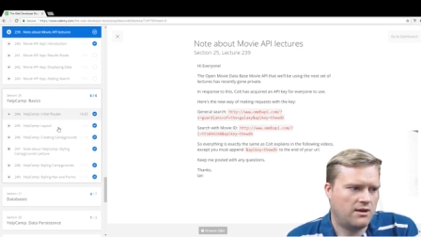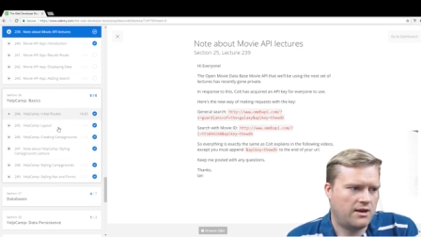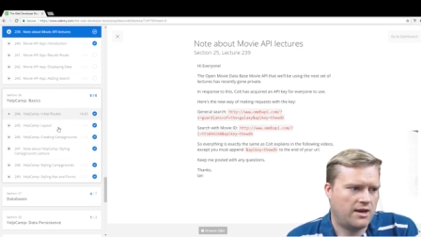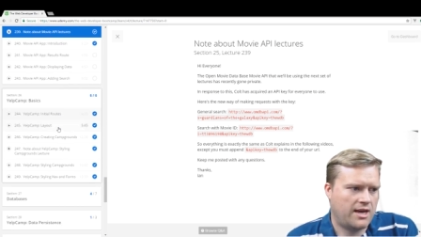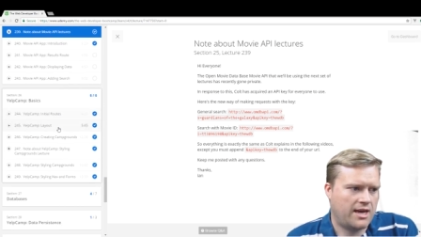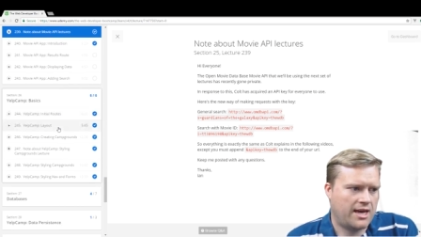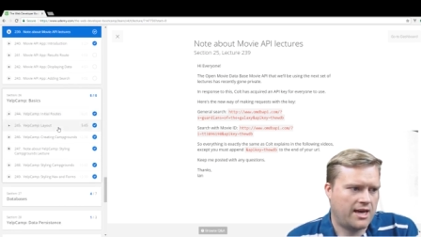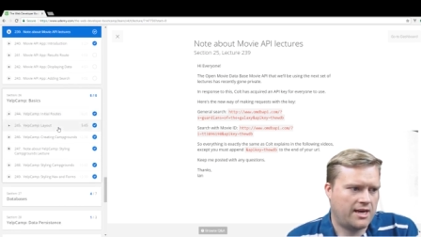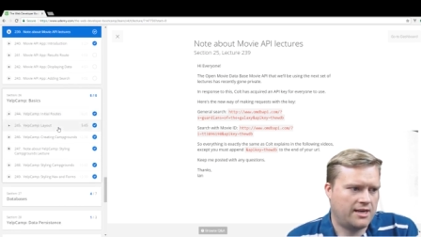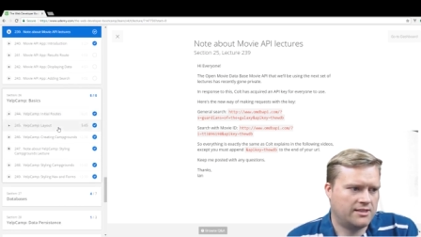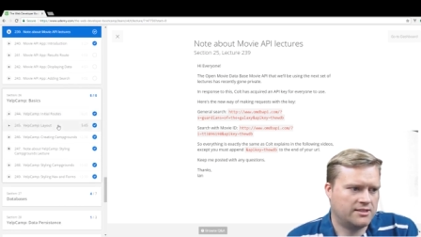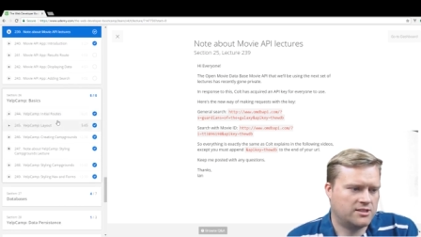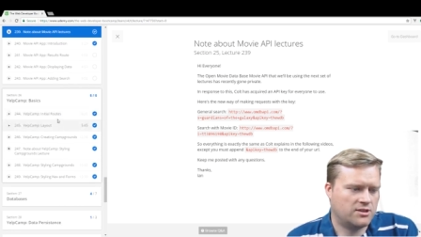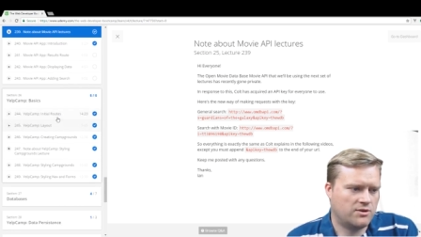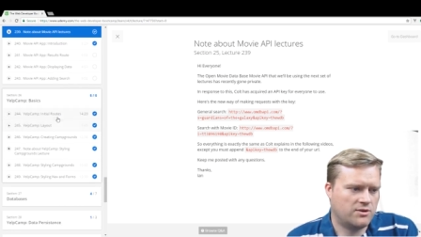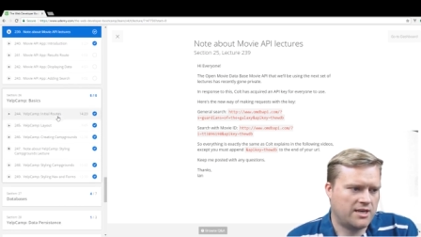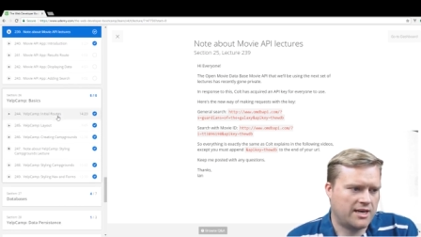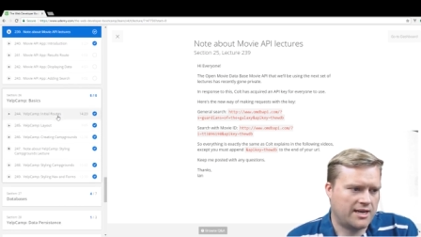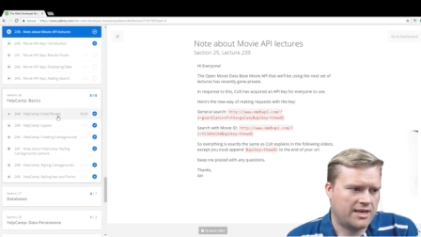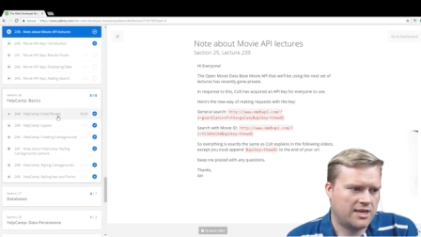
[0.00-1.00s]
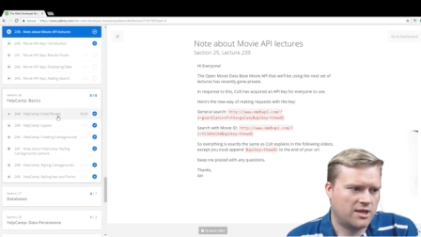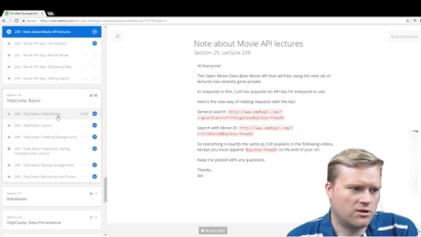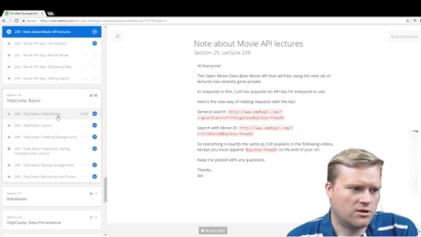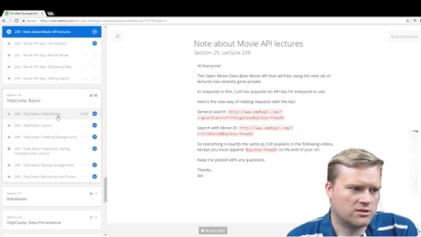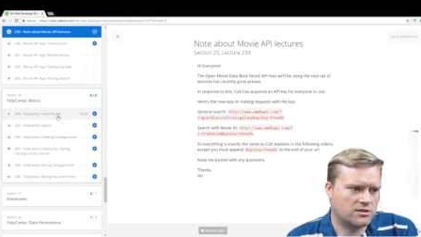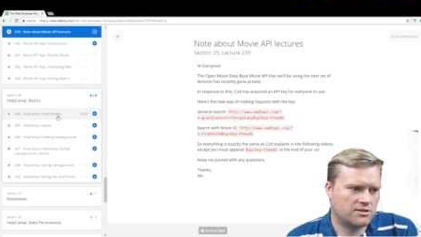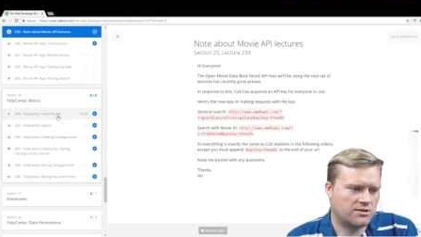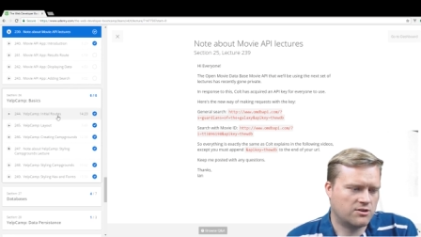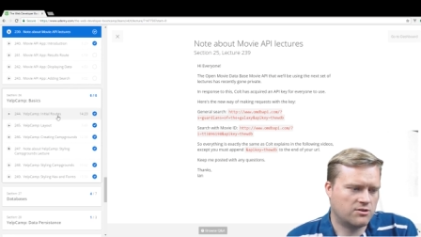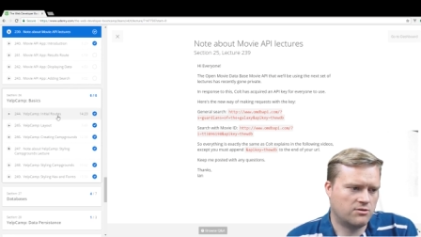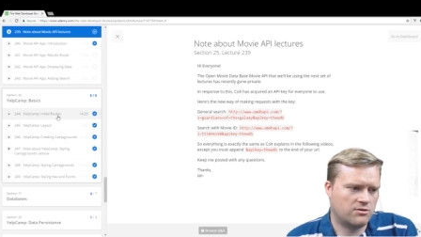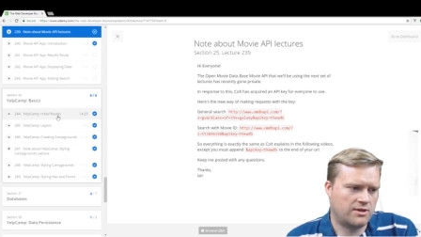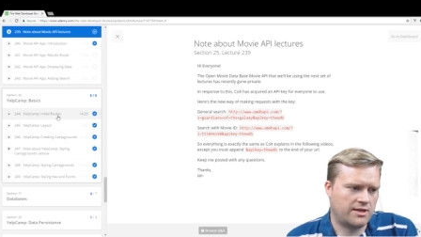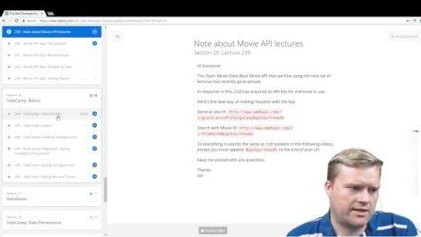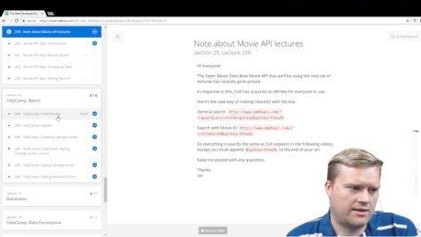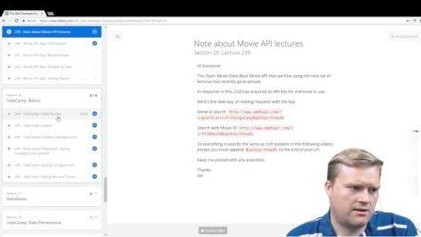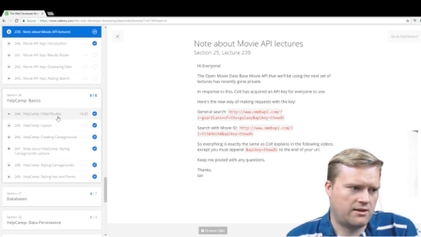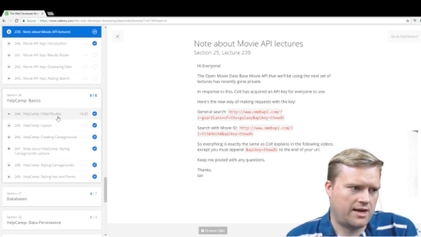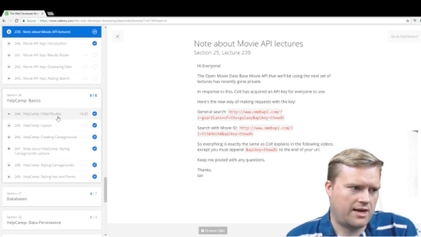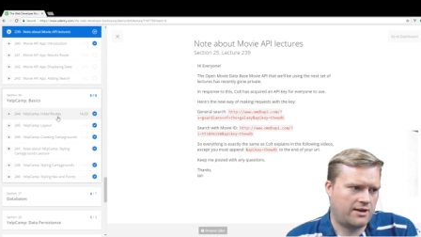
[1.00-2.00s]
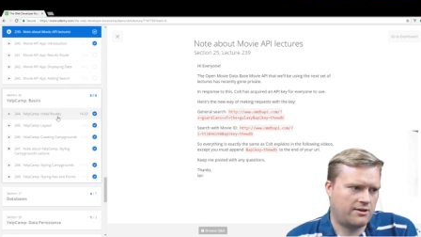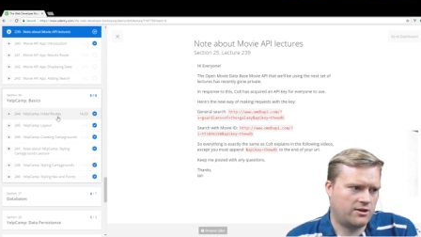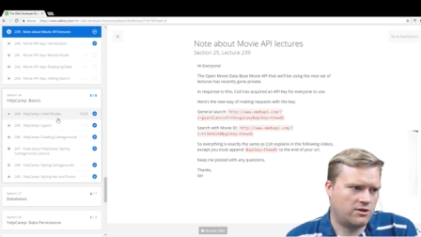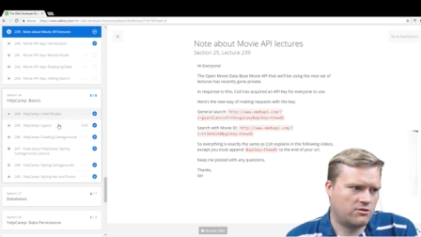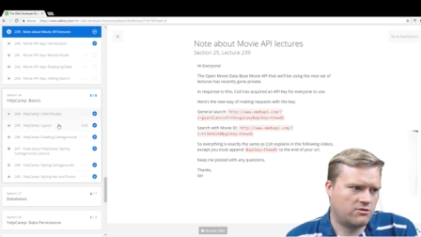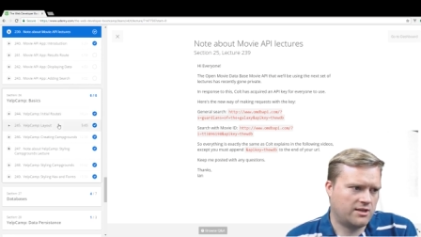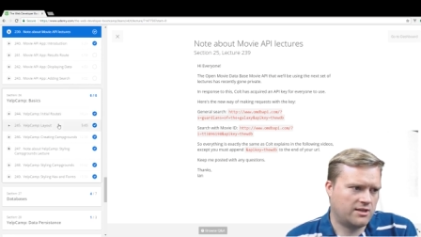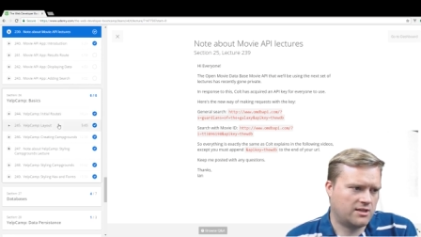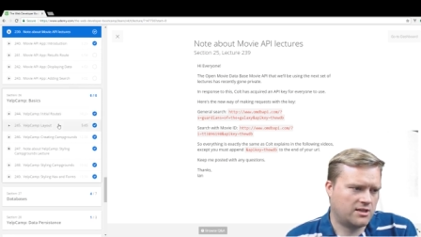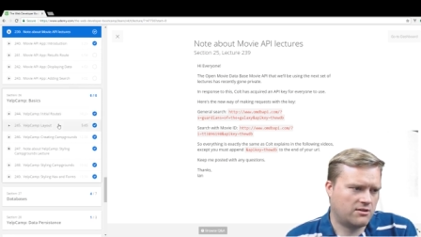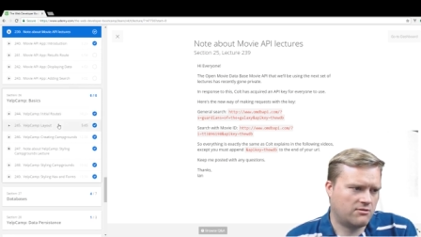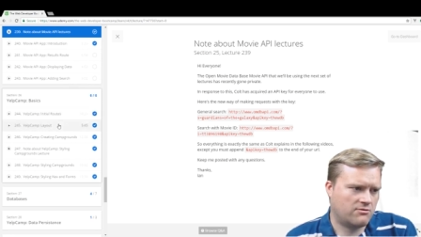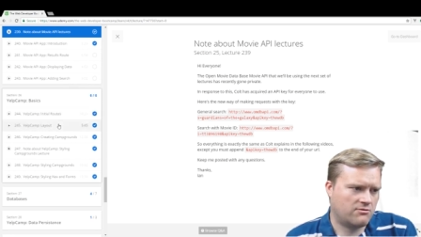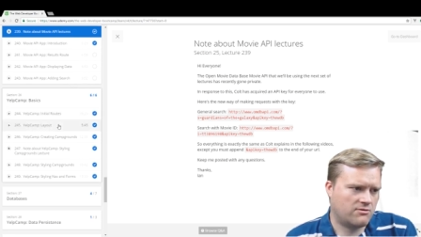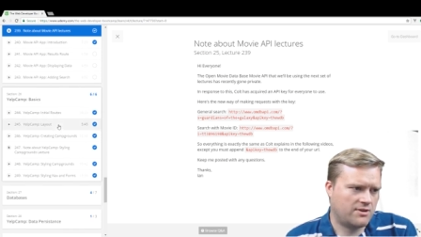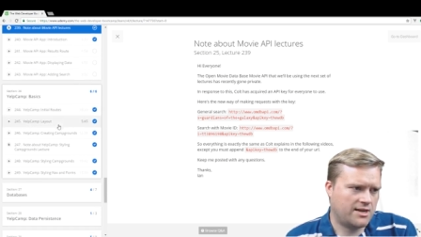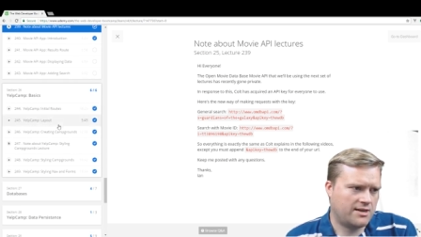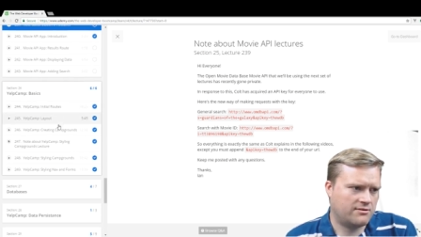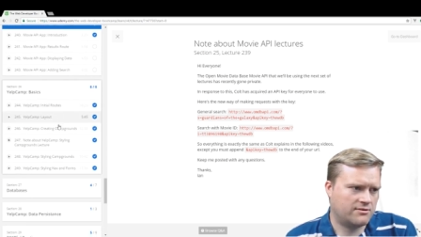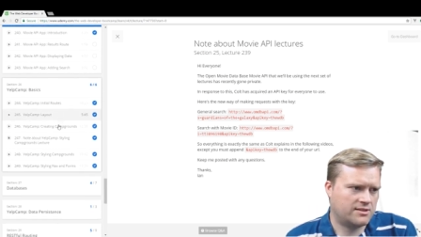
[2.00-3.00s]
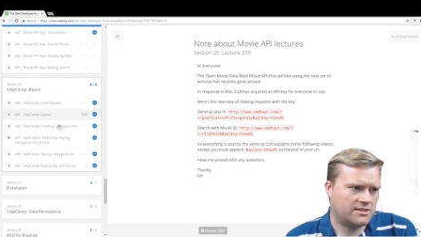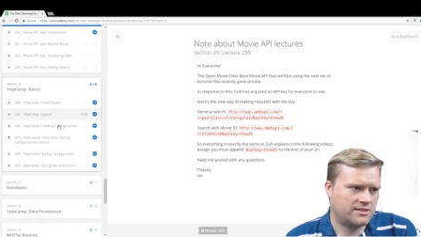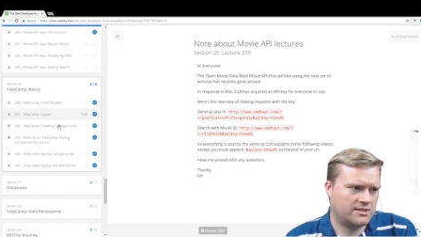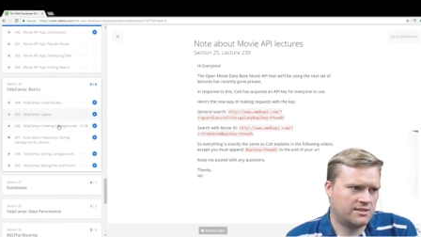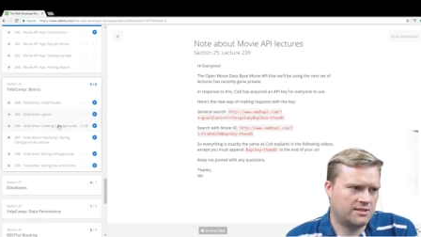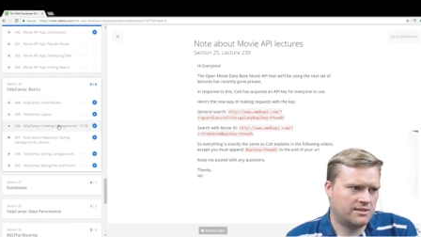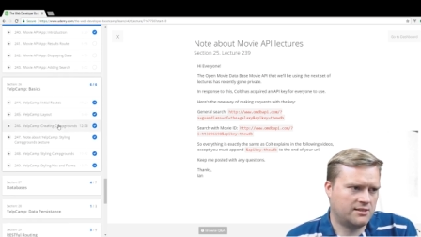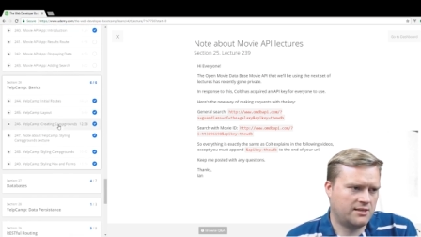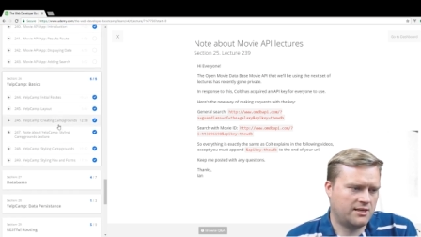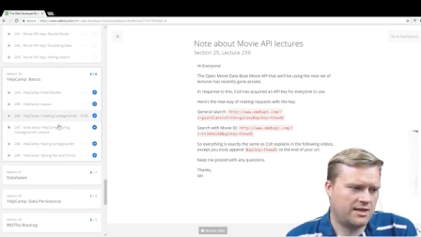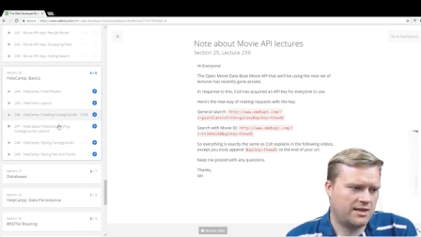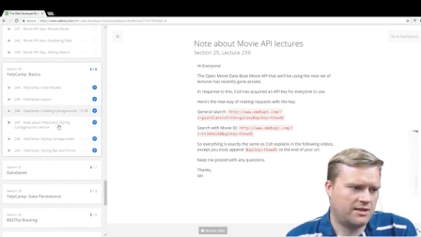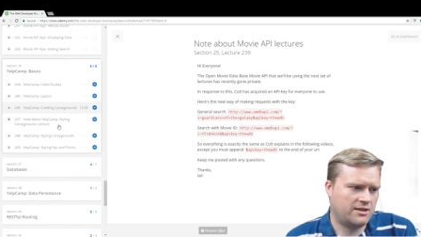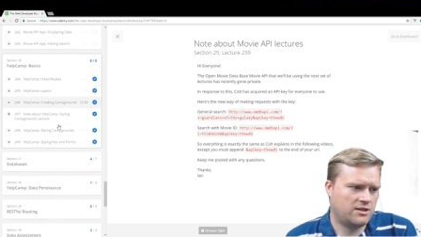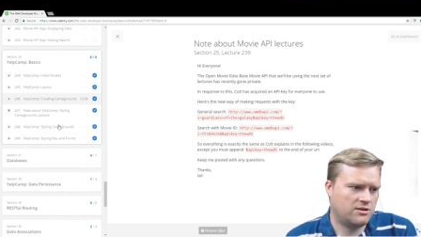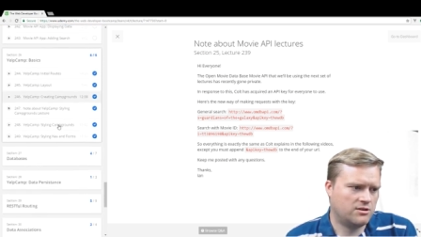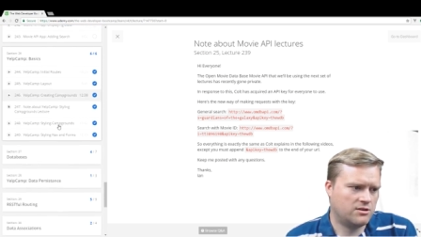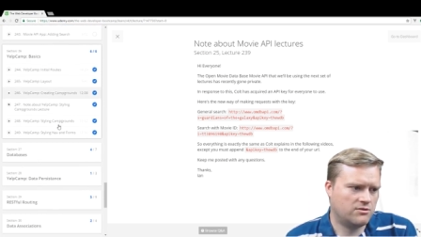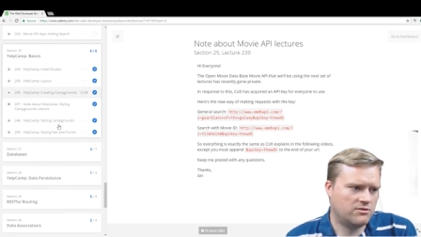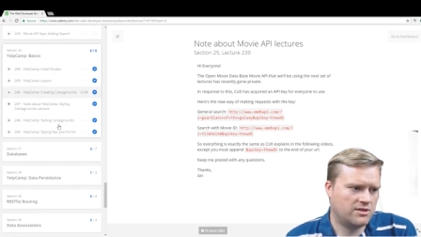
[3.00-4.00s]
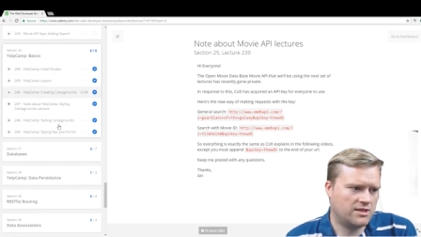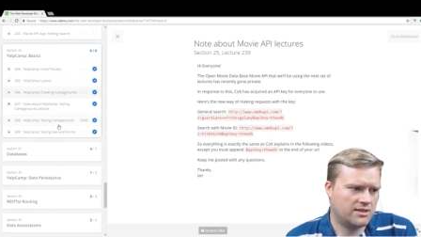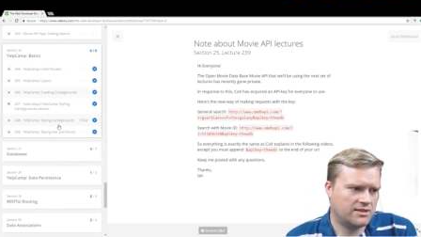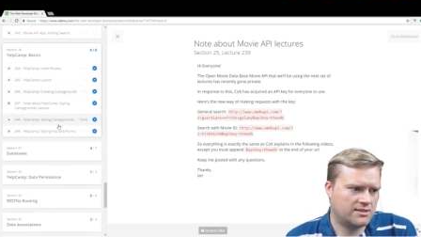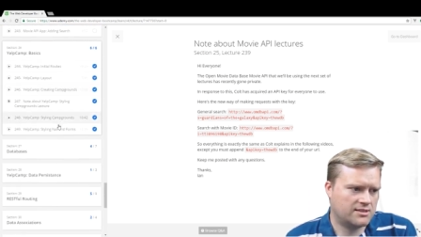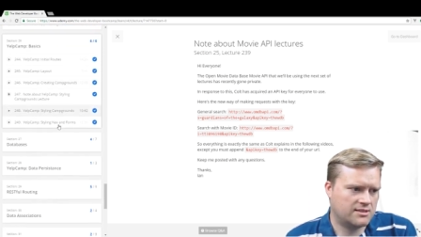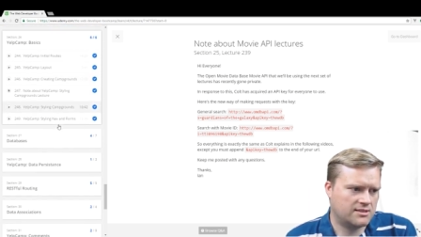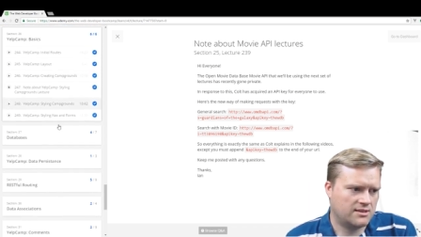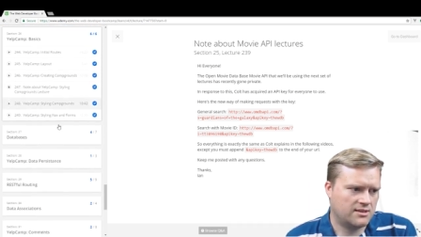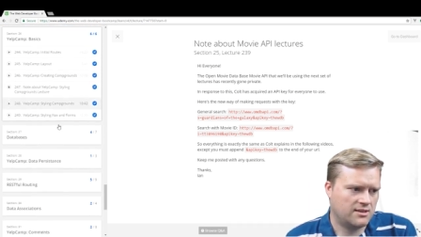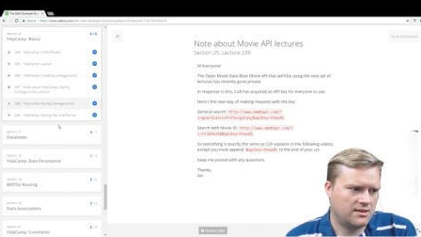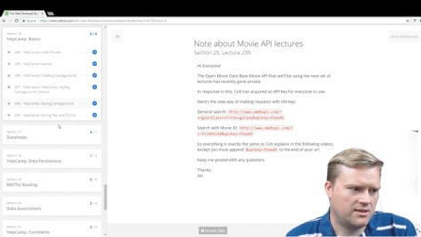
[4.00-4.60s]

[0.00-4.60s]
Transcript: And so, yeah, he goes through like how do you create the routes and how do you do this.